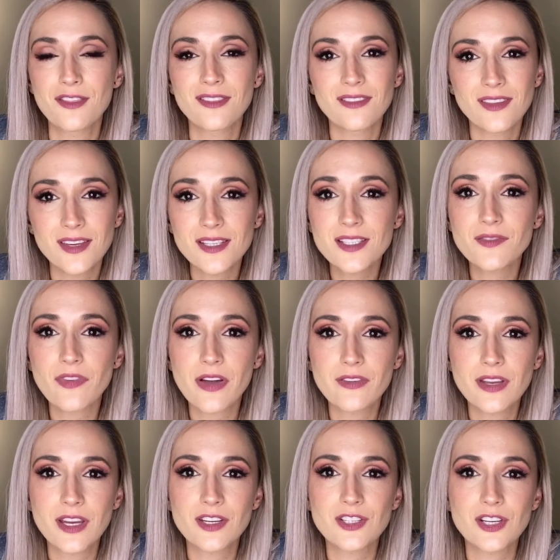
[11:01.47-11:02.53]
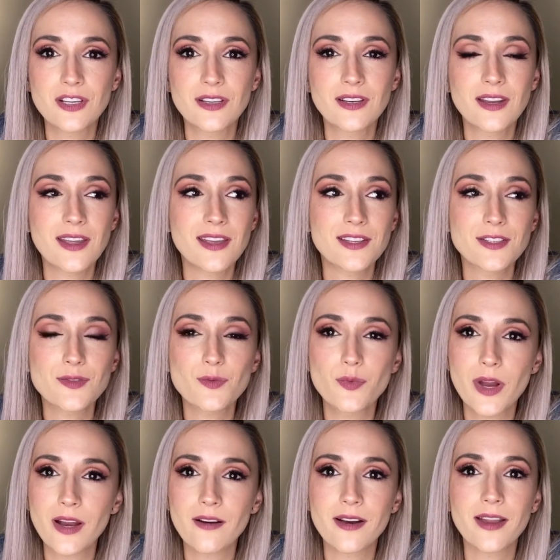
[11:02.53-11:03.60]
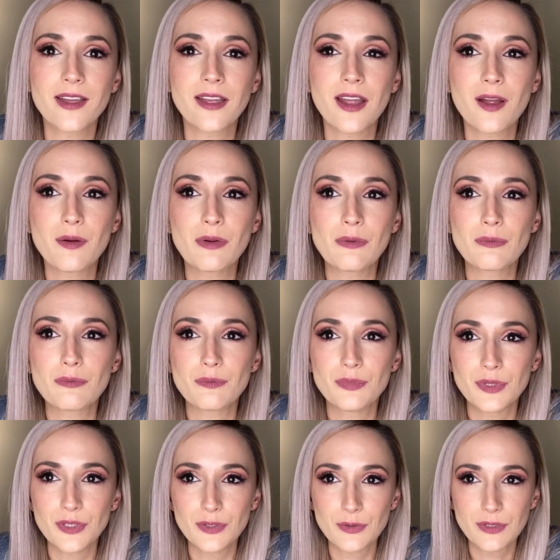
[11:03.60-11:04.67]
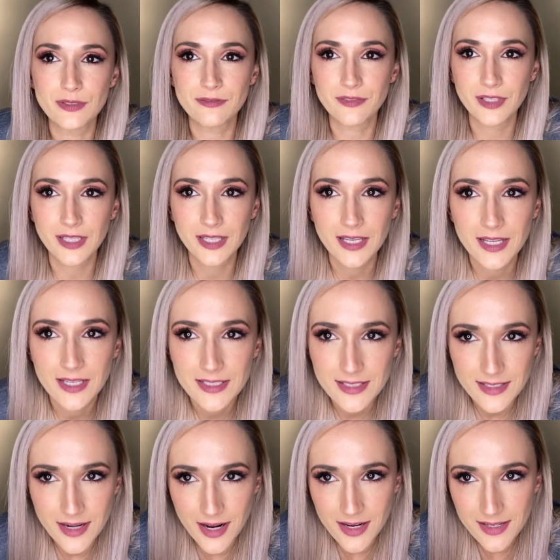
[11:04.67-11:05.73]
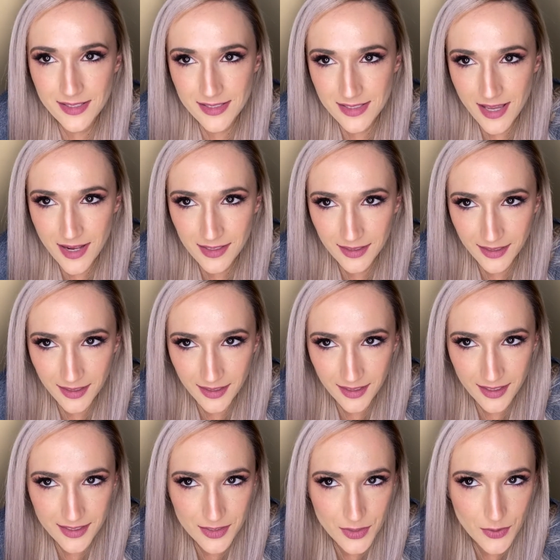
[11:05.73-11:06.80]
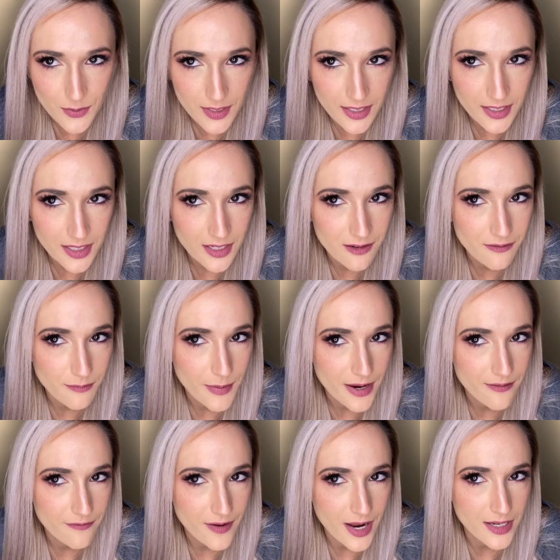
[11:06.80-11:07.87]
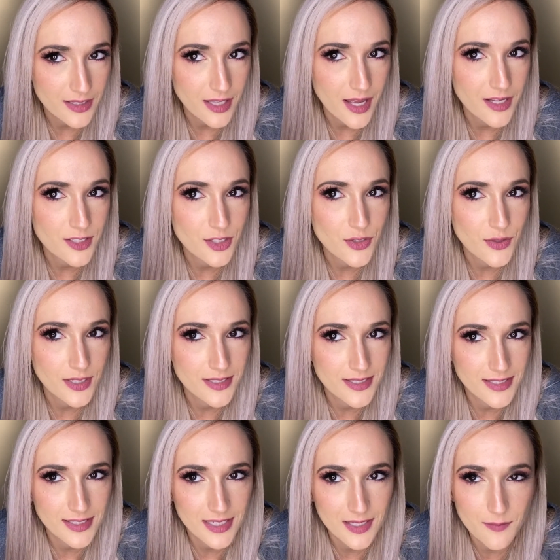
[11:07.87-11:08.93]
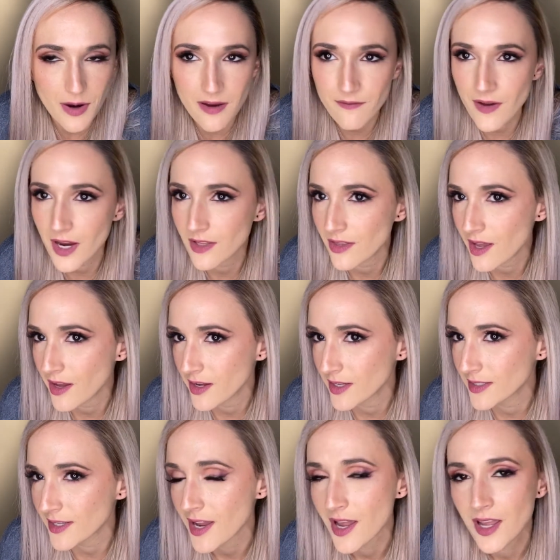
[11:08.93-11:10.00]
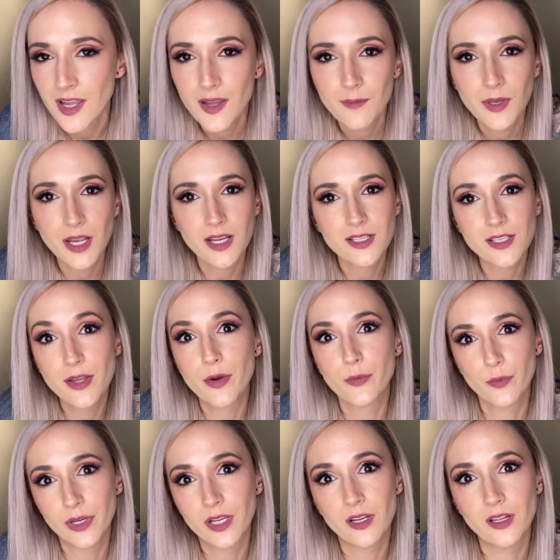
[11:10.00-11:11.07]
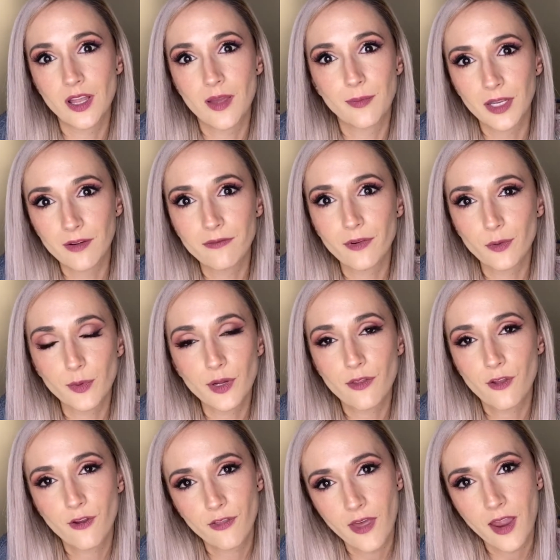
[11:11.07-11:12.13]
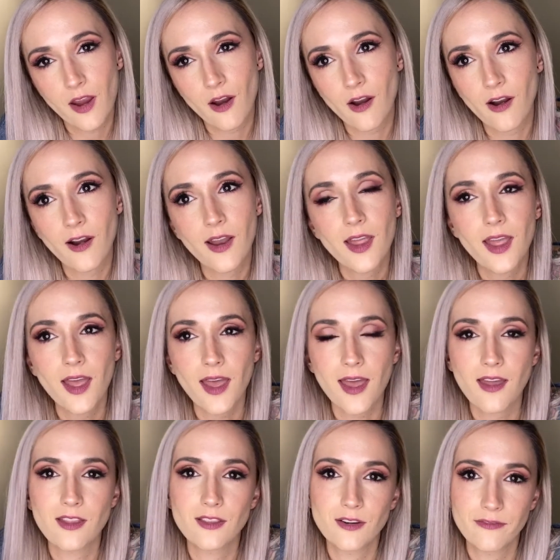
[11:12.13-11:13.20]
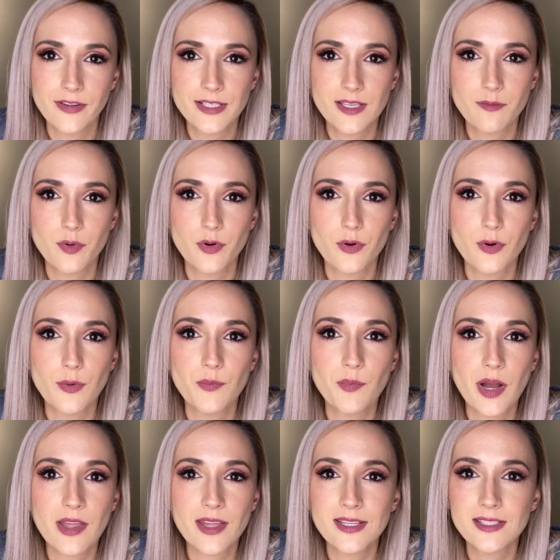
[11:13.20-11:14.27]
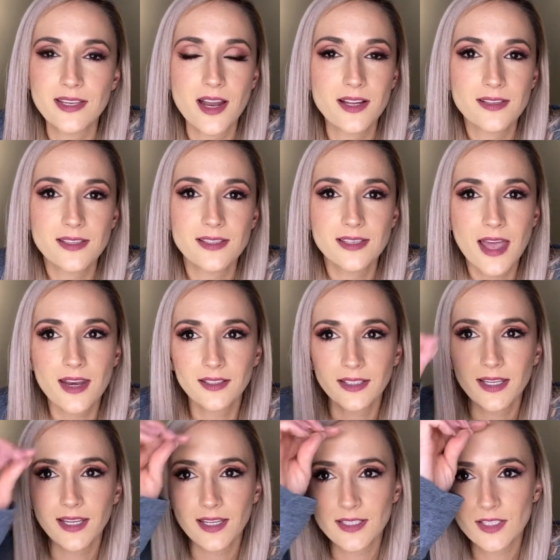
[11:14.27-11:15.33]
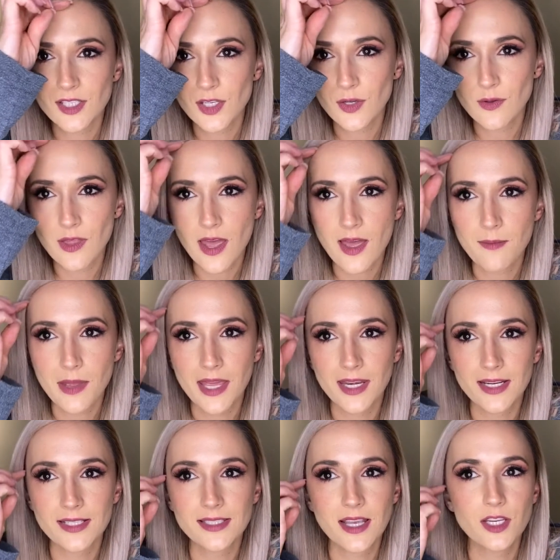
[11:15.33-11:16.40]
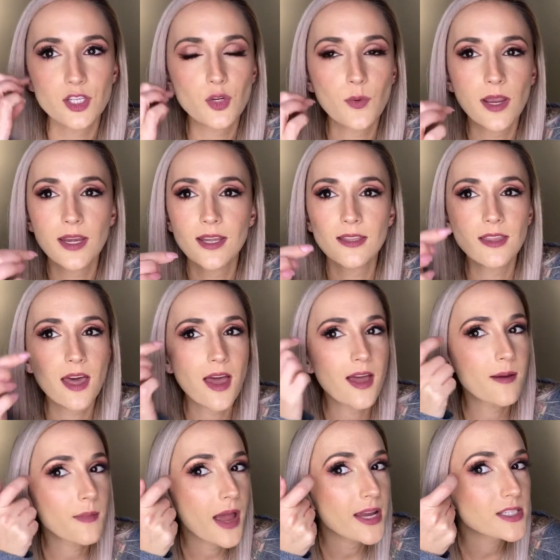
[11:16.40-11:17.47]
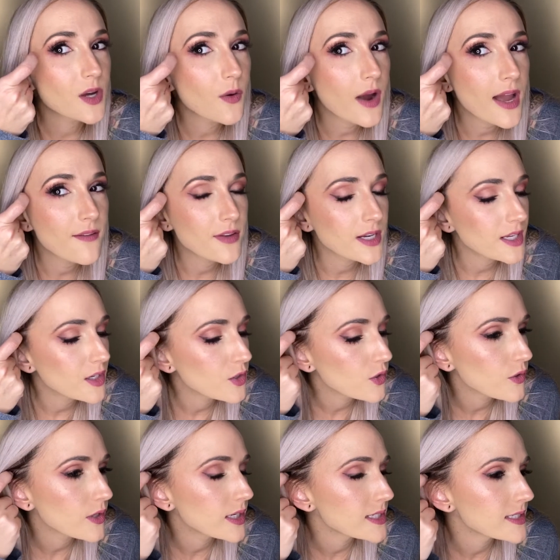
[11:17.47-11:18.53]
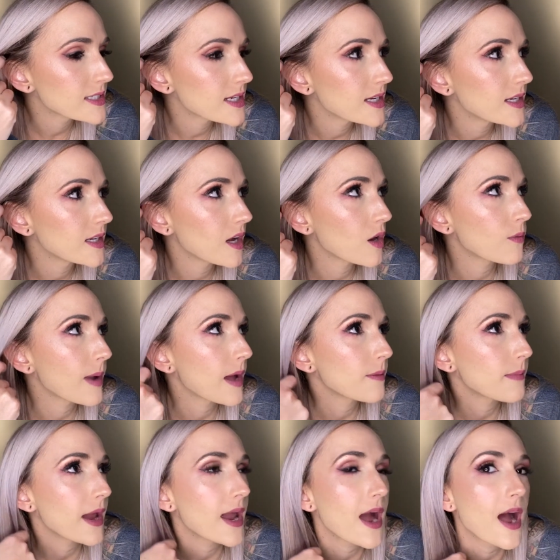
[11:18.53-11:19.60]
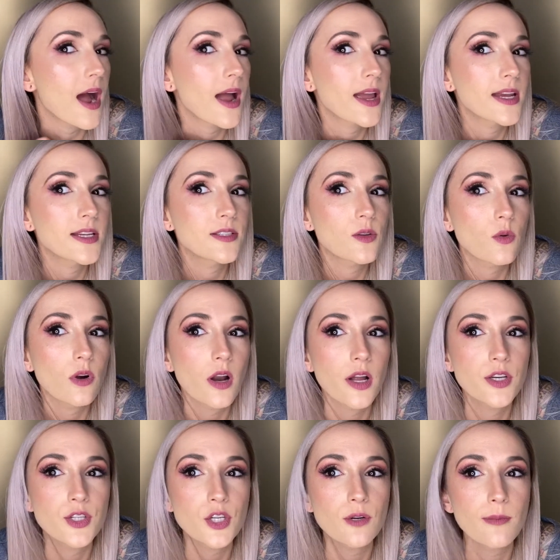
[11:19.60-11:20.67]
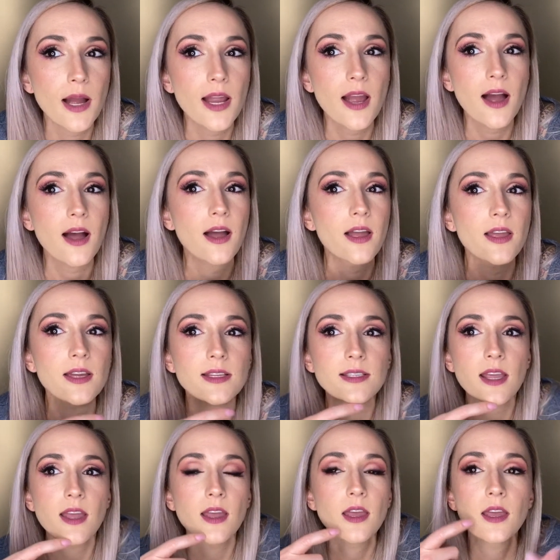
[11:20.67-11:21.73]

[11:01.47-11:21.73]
This foundation is wearing beautifully. It is not settling into any of my fine lines. You can see my fine lines because they're real. I mean, for real, they're there and they're visible, but it's not settling into them and accentuating them. I don't have any creasing around my eyes or under my eyes.